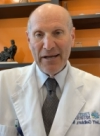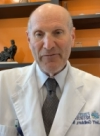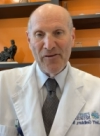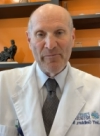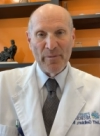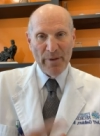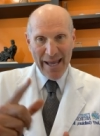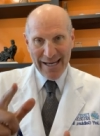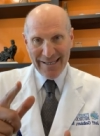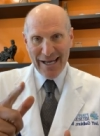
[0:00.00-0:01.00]
And if you've been
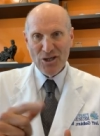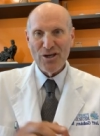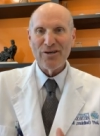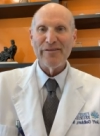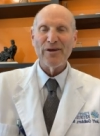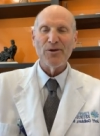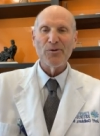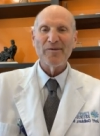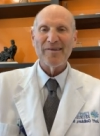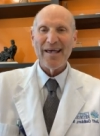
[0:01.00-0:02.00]
paying attention to the
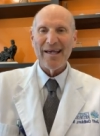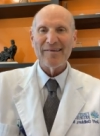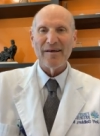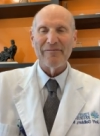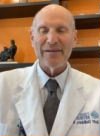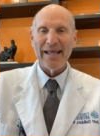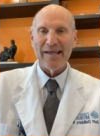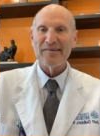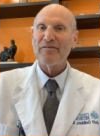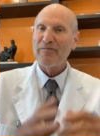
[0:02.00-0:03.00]
news, as of
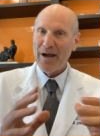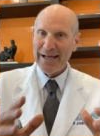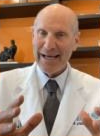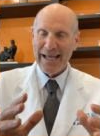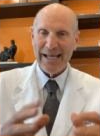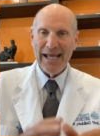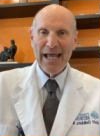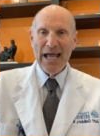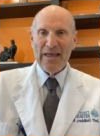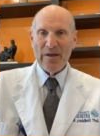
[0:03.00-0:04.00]
last
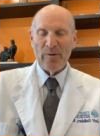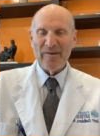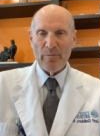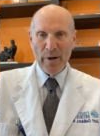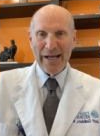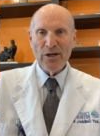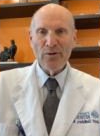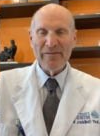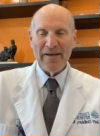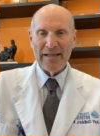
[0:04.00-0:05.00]
Friday, there was a
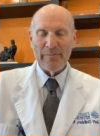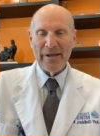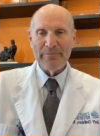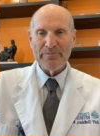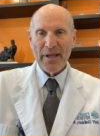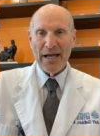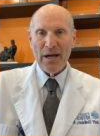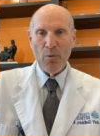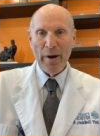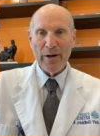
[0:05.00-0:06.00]
brand new development
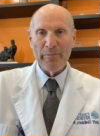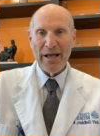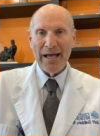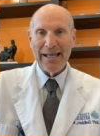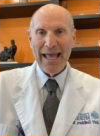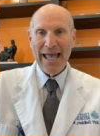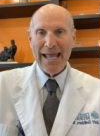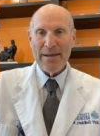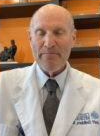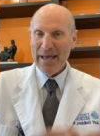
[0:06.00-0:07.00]
uh, whereby
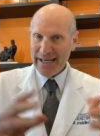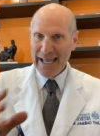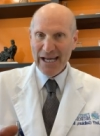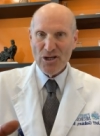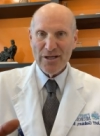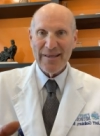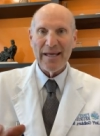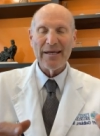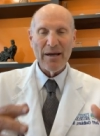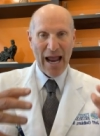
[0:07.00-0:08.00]
a
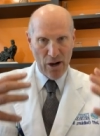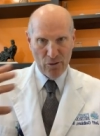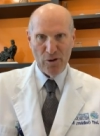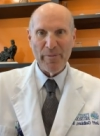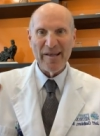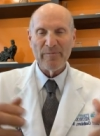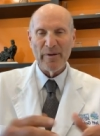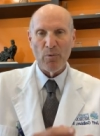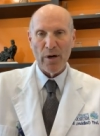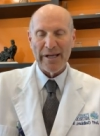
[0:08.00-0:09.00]
medication that our group
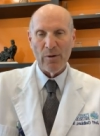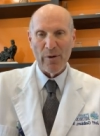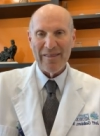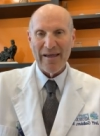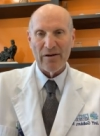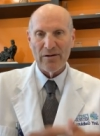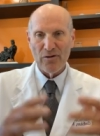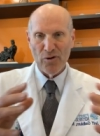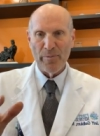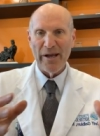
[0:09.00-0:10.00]
has been working with, our
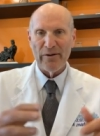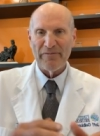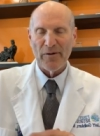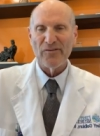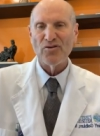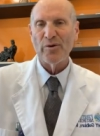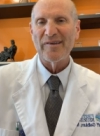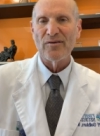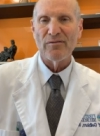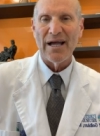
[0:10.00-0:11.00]
group here at First
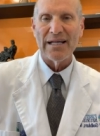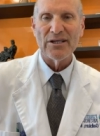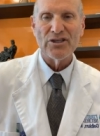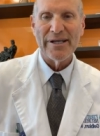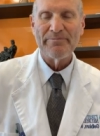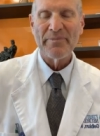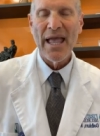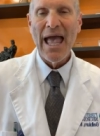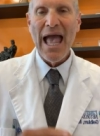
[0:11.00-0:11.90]
Choice Neurology,